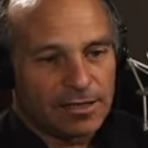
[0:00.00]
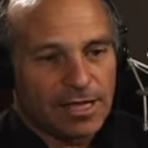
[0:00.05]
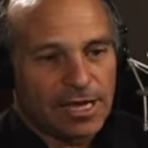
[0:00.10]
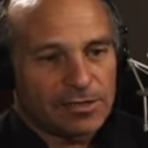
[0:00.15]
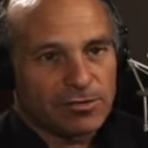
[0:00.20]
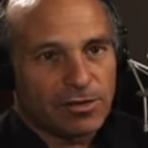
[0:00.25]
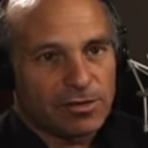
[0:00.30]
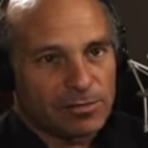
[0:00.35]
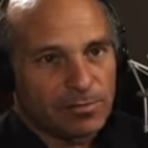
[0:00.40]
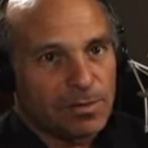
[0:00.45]

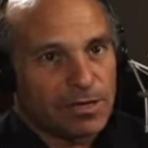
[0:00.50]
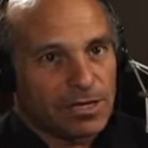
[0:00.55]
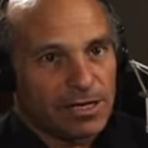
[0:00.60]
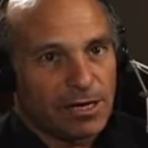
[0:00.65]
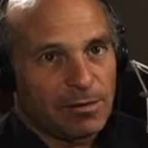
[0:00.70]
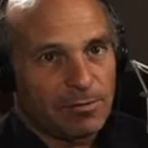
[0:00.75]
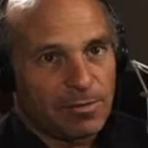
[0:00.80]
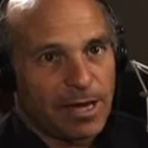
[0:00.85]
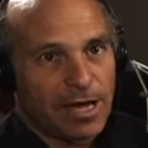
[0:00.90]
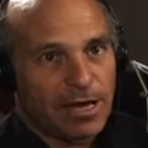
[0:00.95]
that's what I was
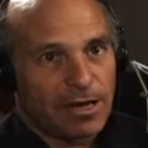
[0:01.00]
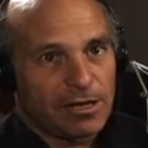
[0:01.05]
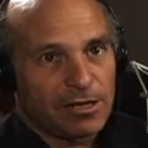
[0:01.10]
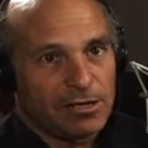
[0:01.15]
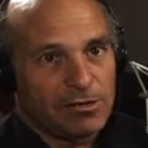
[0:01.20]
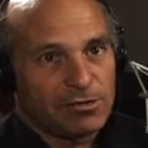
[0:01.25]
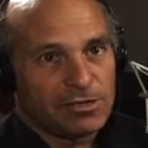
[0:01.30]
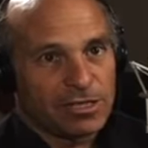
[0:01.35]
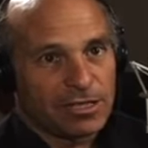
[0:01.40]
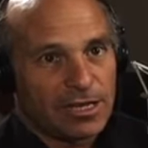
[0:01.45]
picking up out of
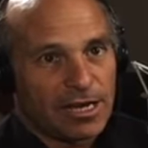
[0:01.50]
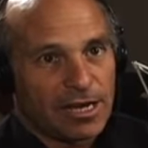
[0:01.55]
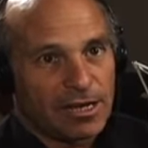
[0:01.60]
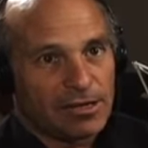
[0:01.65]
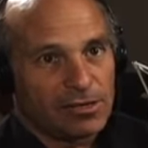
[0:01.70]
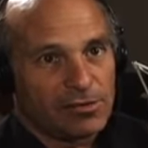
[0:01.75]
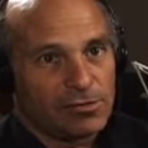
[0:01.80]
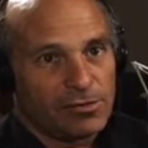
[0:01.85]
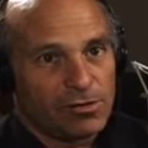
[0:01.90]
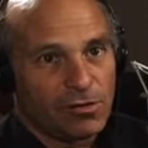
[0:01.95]
Houston,
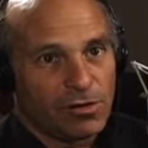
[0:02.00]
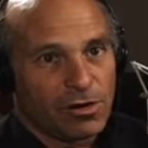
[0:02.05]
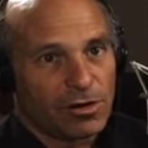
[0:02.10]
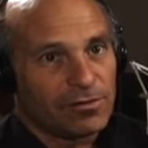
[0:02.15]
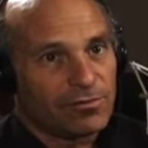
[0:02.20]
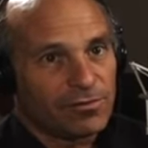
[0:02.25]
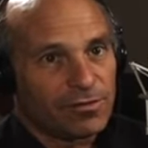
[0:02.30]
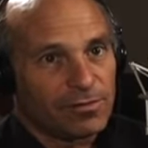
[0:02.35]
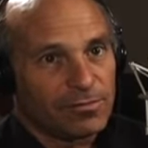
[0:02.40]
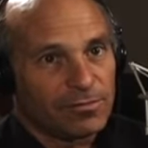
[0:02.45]
out of New
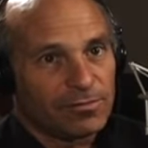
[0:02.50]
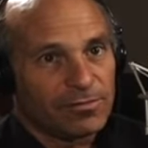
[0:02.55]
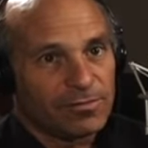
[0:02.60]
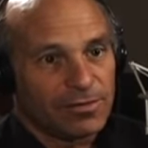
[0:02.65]
York from